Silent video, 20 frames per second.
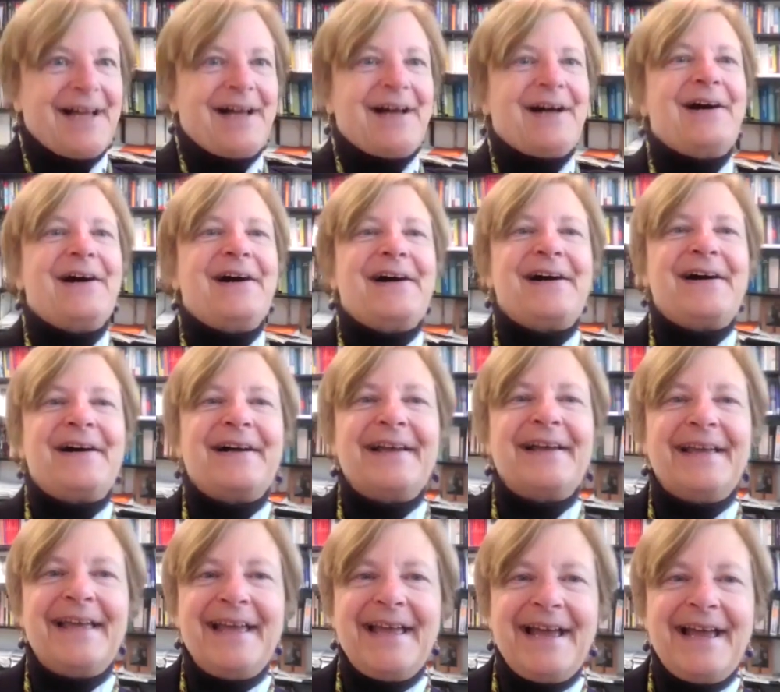Uh,
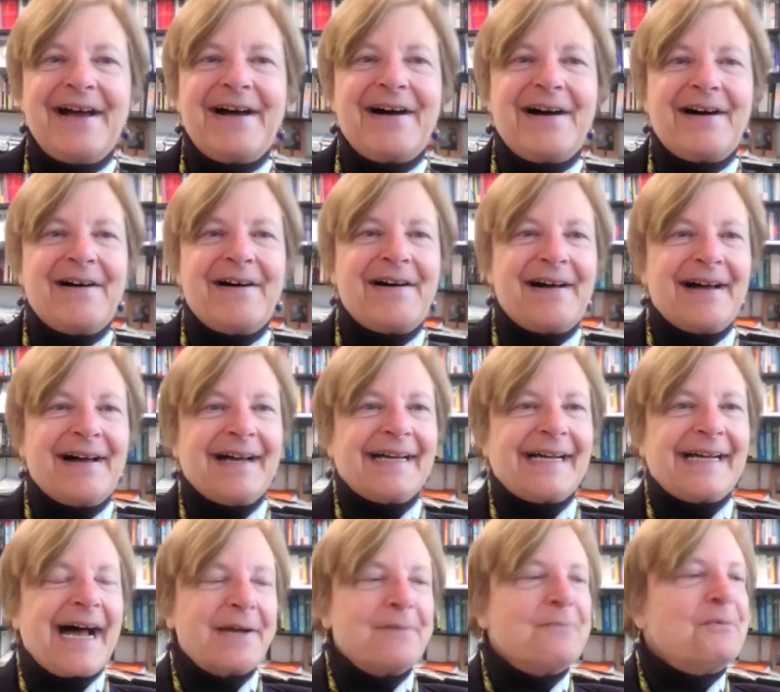
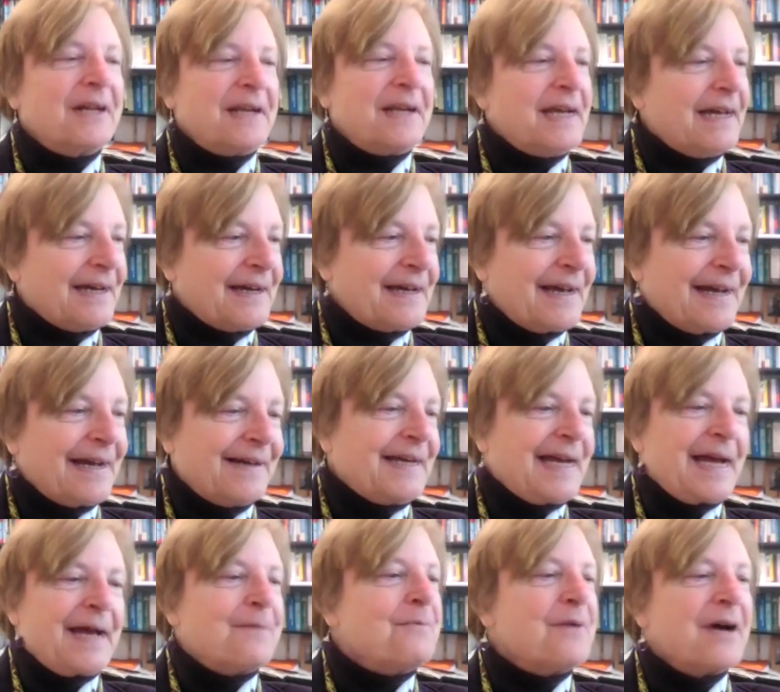
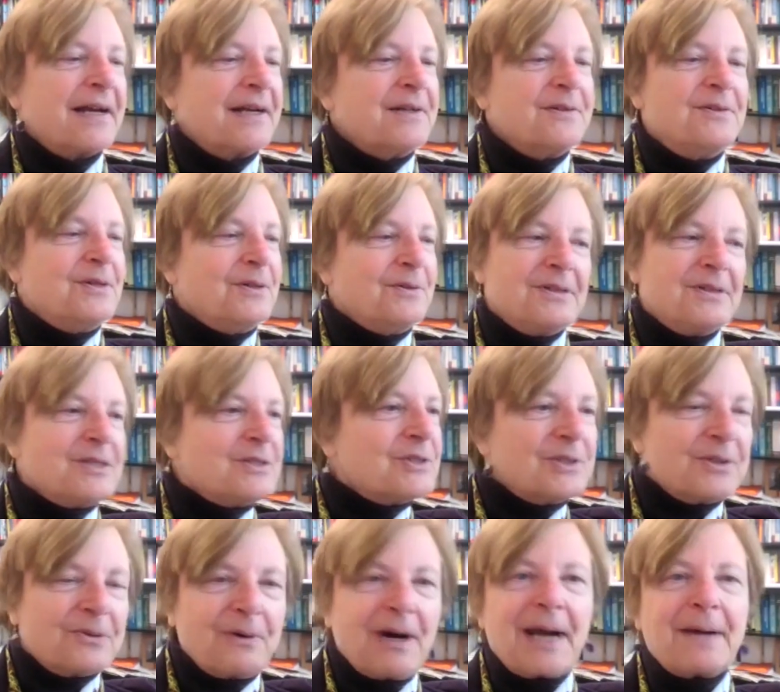I wanted to
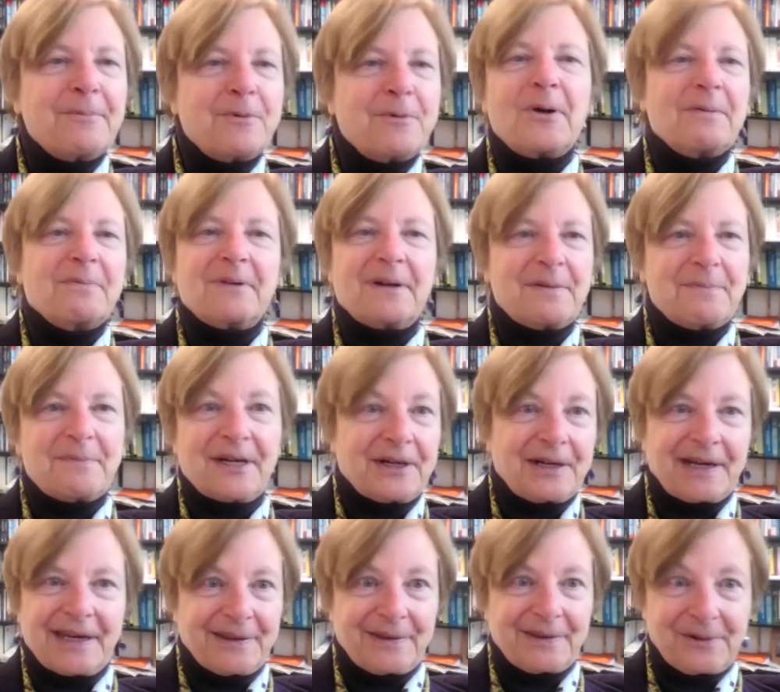describe corporate
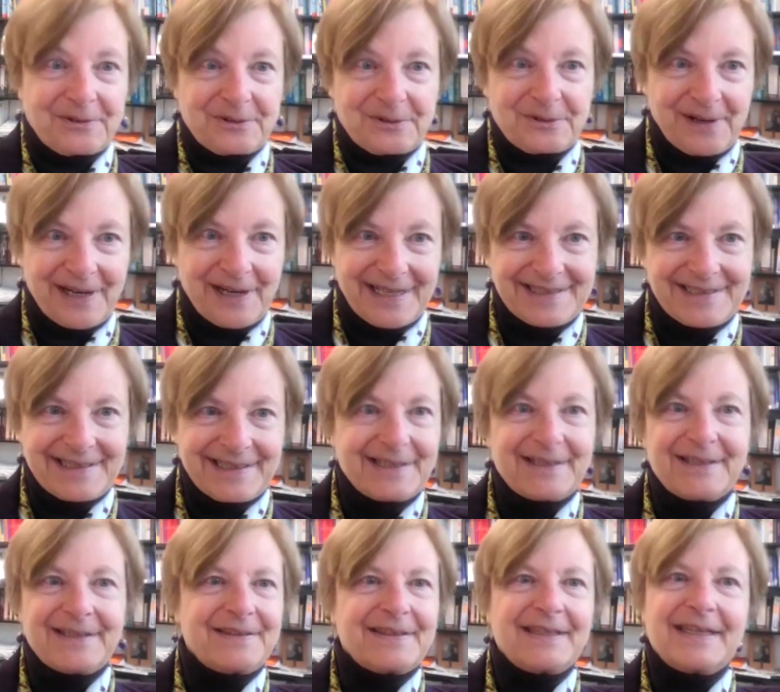America in those ways.
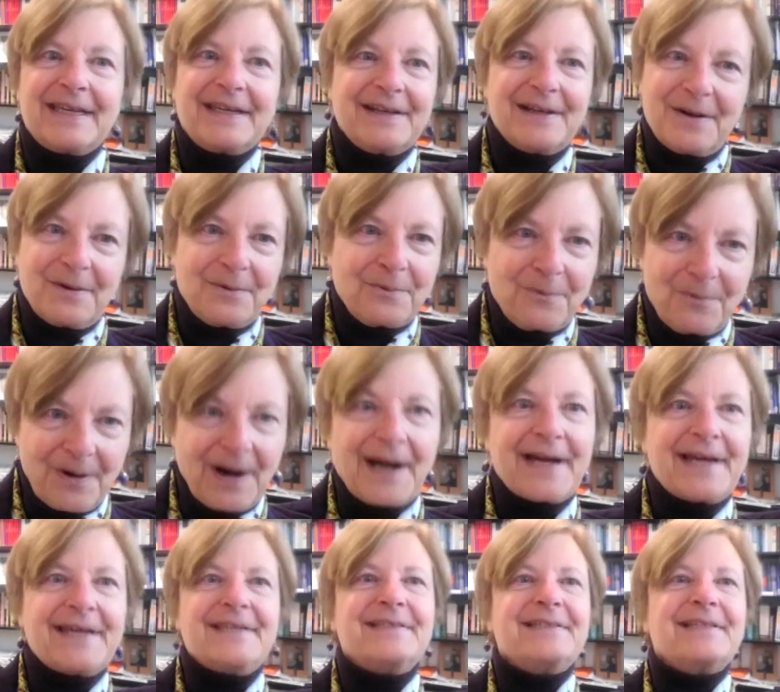The
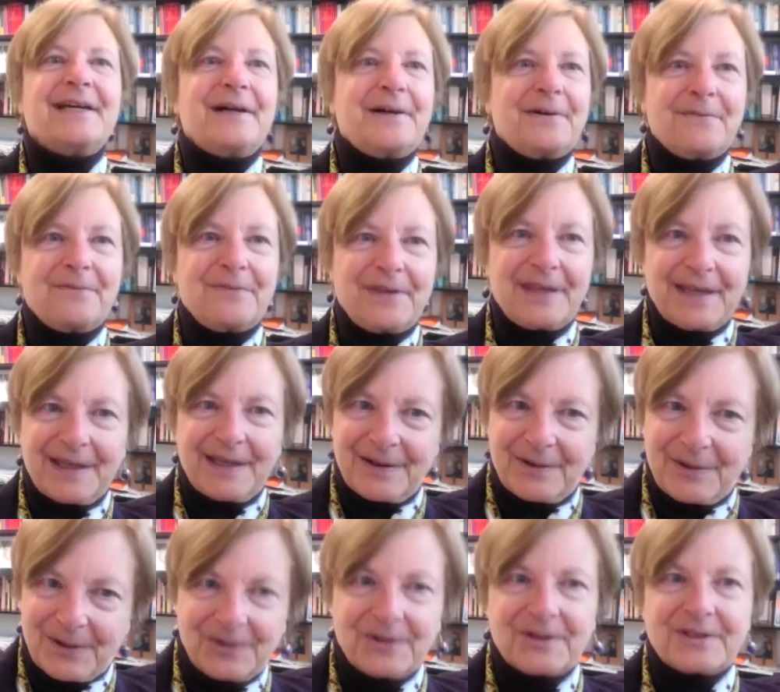rise of the
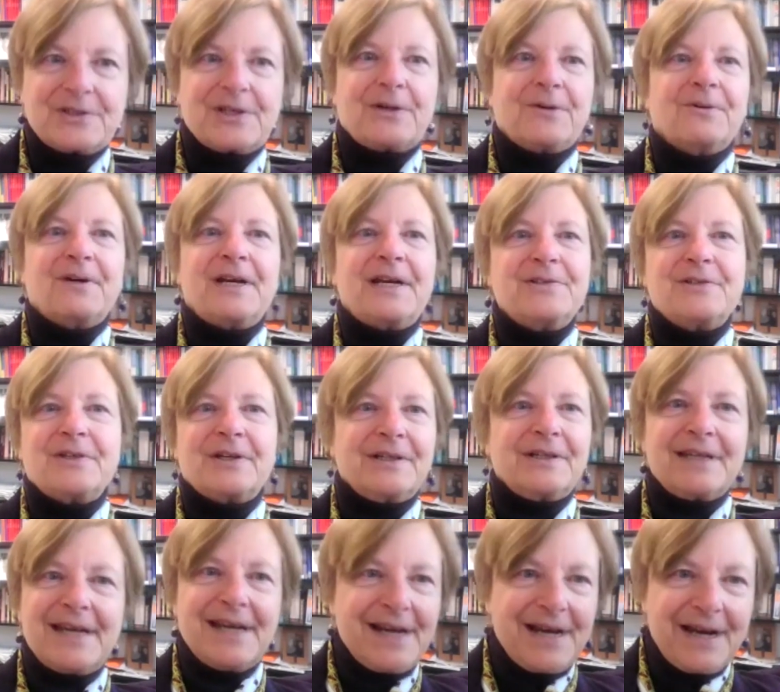current
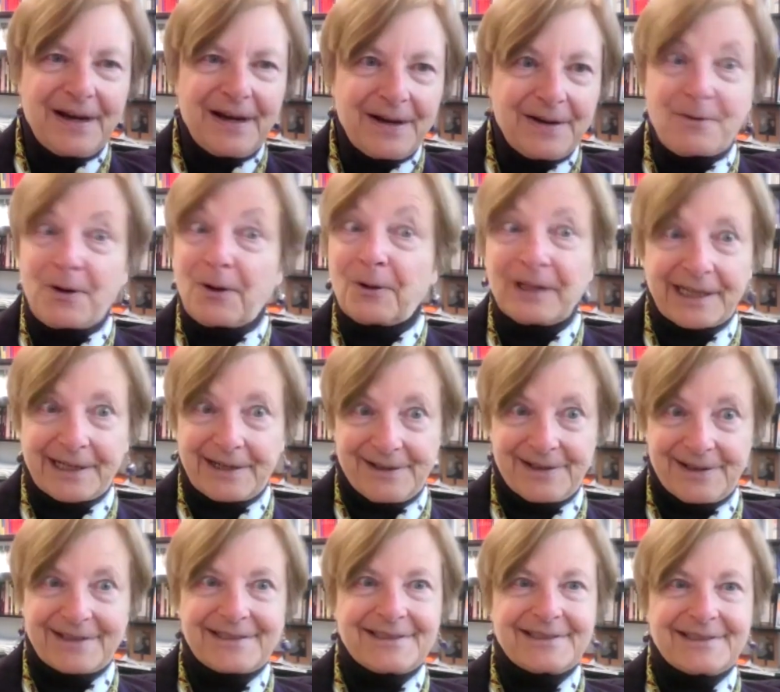generation of
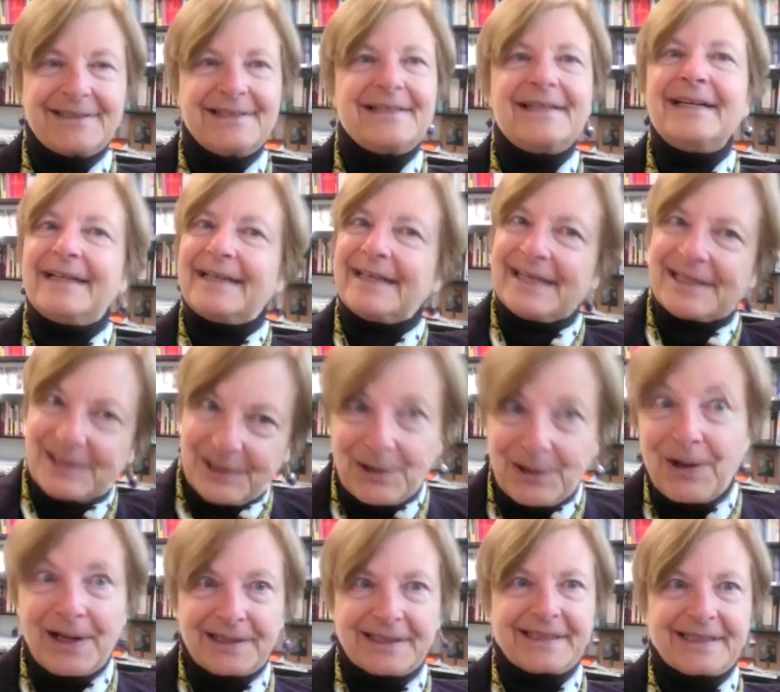oligarchs is
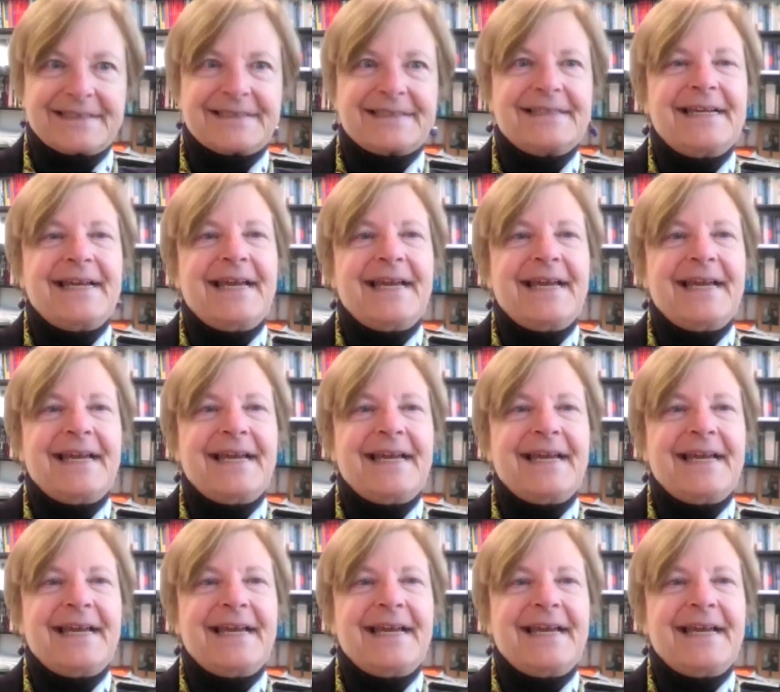lawless.